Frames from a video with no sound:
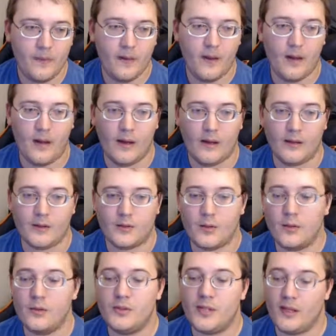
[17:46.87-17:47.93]

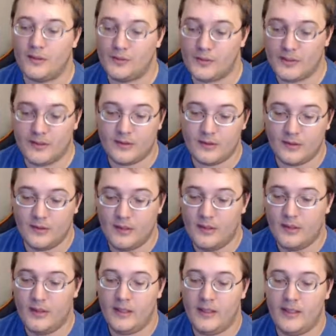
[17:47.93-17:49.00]
Solo challenges,
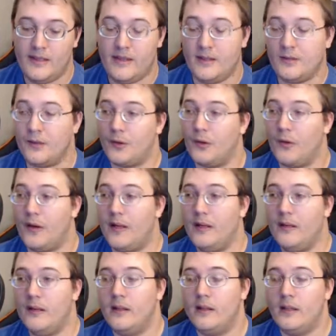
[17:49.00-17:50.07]
he thinks they're
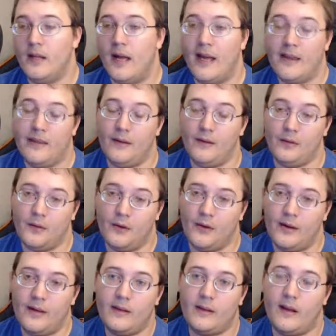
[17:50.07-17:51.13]
great. I think they're
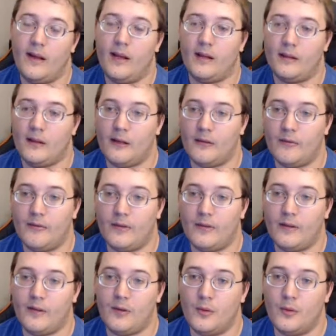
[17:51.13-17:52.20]
great. I had a lot of
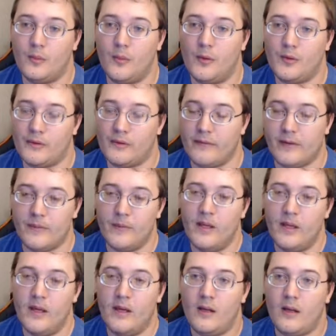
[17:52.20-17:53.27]
fun doing most of them,
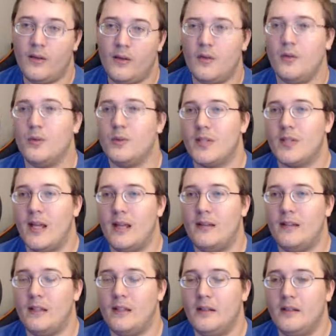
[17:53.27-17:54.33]
although
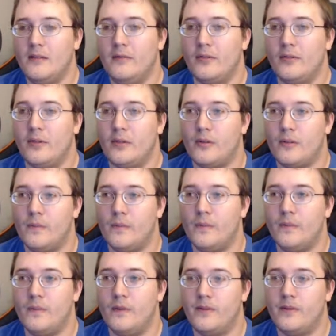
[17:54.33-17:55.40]
scaling for
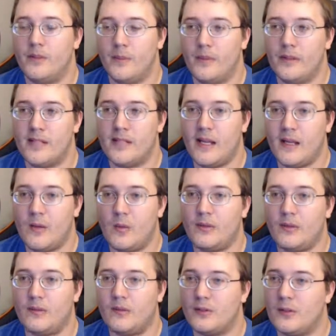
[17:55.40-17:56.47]
some of the tank
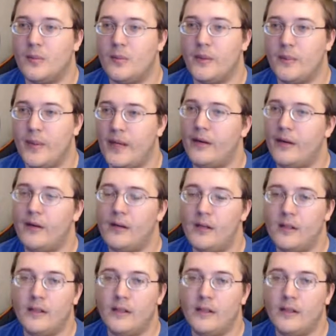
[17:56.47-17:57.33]
ones could be better.